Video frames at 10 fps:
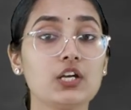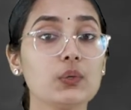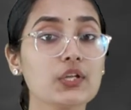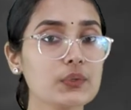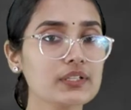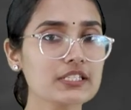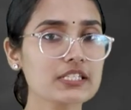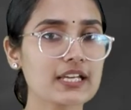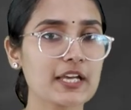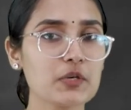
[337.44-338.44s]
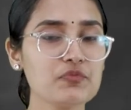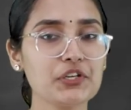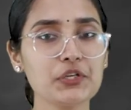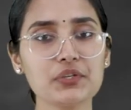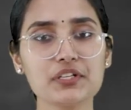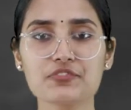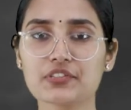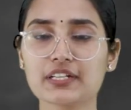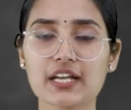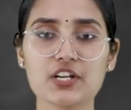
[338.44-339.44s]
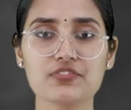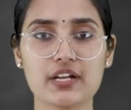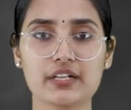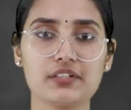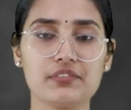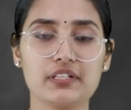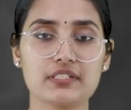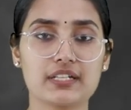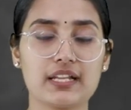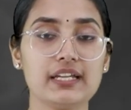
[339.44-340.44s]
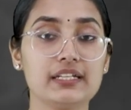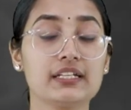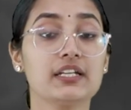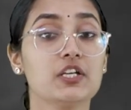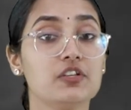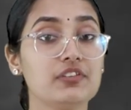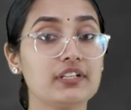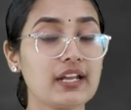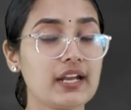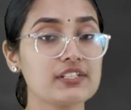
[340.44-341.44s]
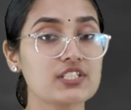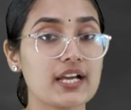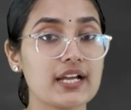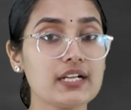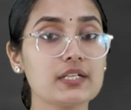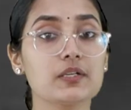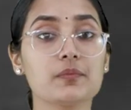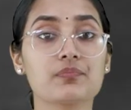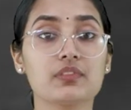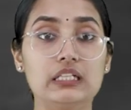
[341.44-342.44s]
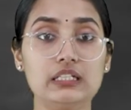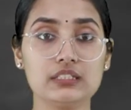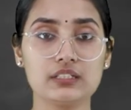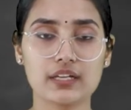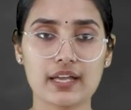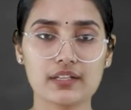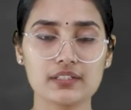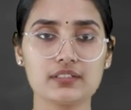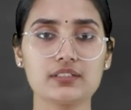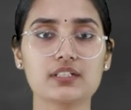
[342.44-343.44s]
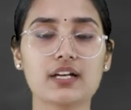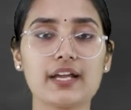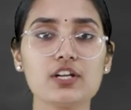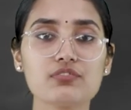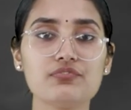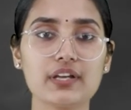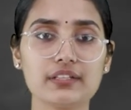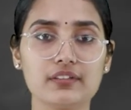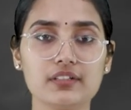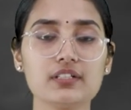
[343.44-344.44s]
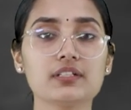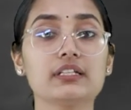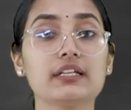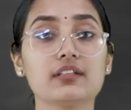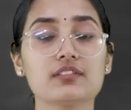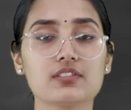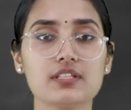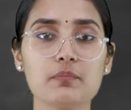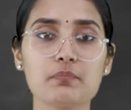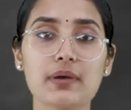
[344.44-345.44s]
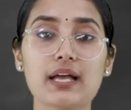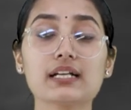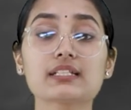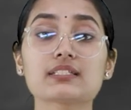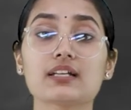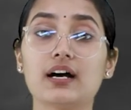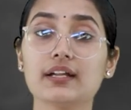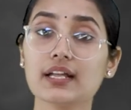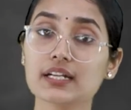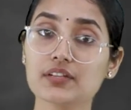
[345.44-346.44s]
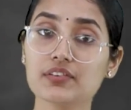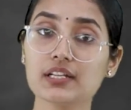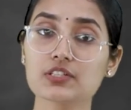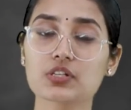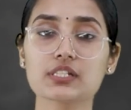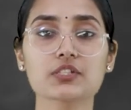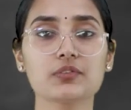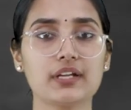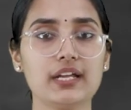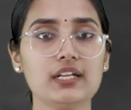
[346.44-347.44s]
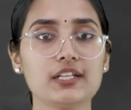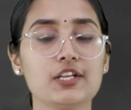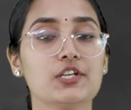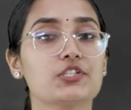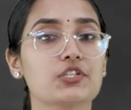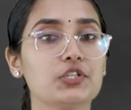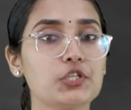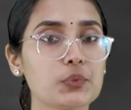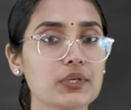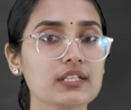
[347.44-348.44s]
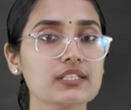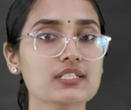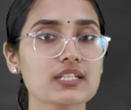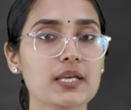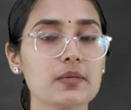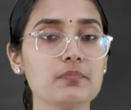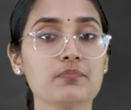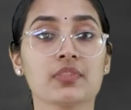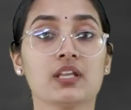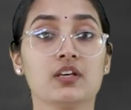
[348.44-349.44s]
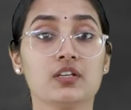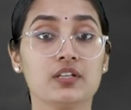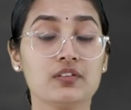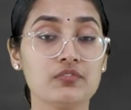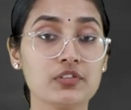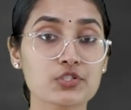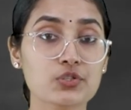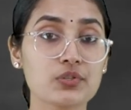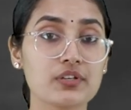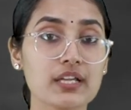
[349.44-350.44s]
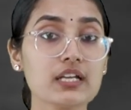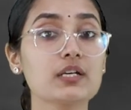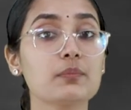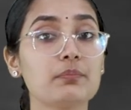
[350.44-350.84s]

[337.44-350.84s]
Now during this time, we do different kind of activities, right? We read that the kind of weather impacts our activities also, right? So during this time, we should drink